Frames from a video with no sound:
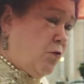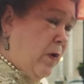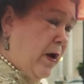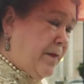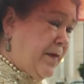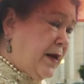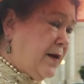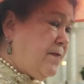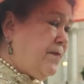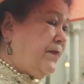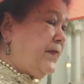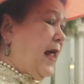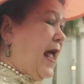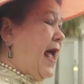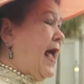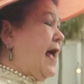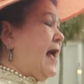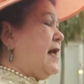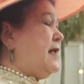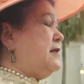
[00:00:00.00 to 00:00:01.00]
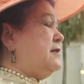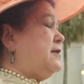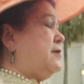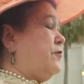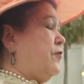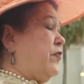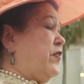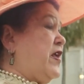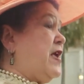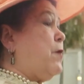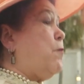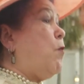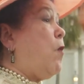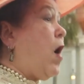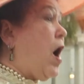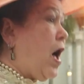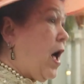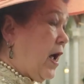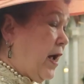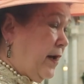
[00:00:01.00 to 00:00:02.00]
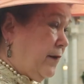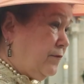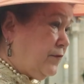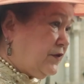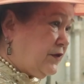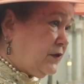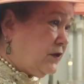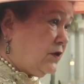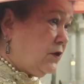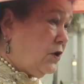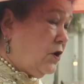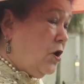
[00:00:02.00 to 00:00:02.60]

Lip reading: women and the wives